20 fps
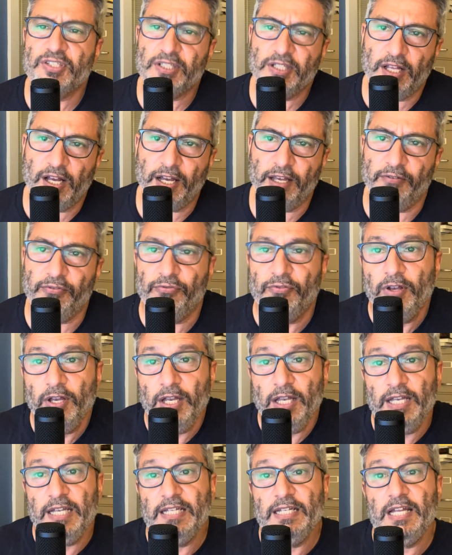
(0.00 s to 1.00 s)
life,
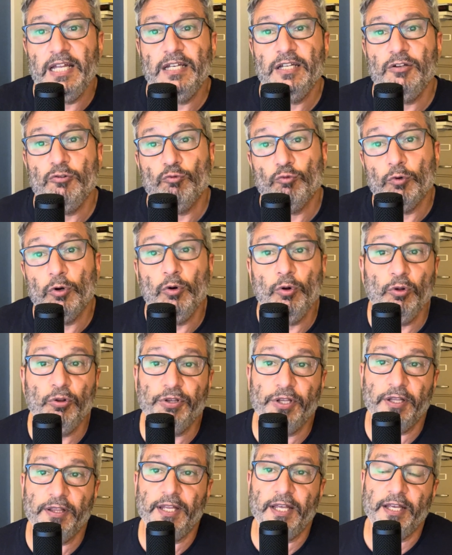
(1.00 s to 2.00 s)
in any role
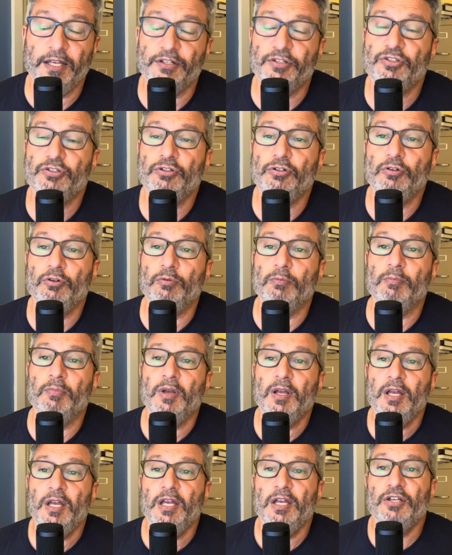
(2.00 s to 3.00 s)
that they assume,
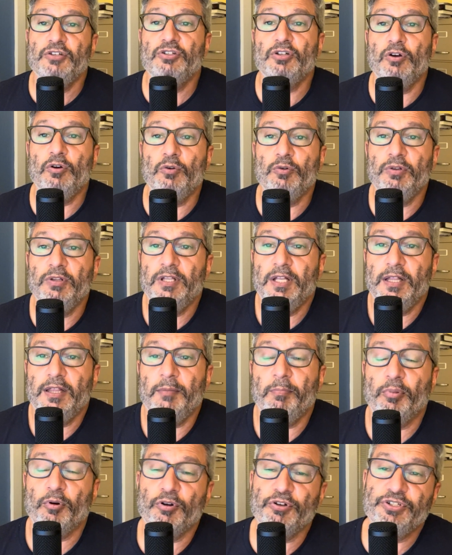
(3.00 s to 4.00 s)
so that the
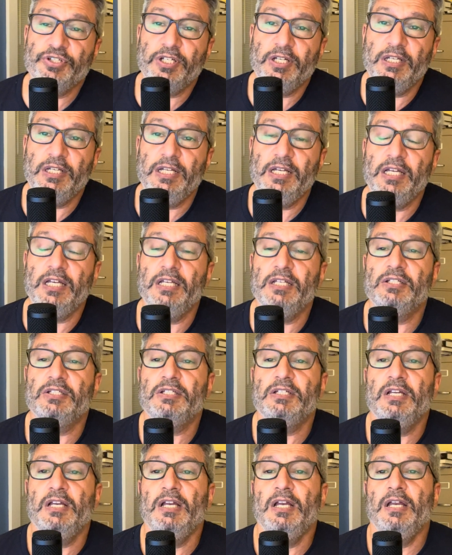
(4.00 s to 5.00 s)
person
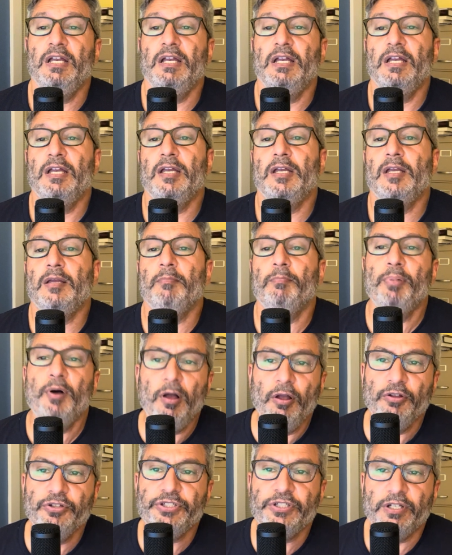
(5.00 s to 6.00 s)
is
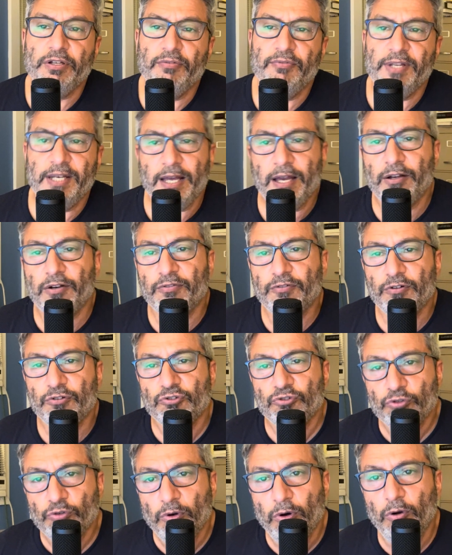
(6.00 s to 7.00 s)
impulsive and out of
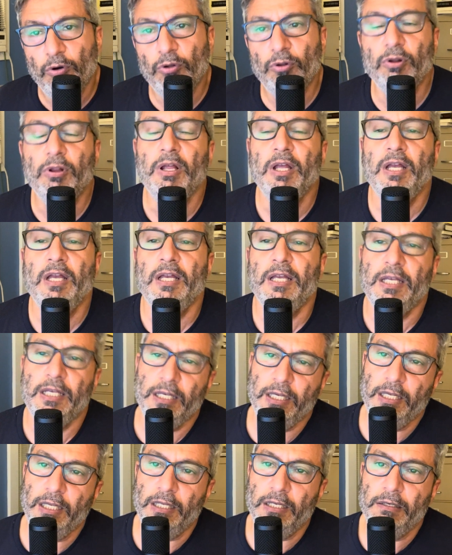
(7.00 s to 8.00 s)
control
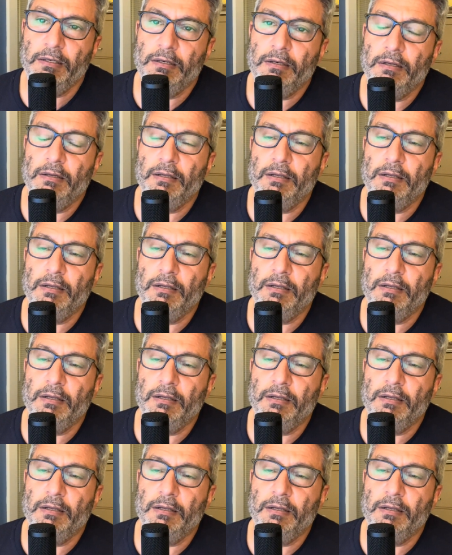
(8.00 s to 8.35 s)
can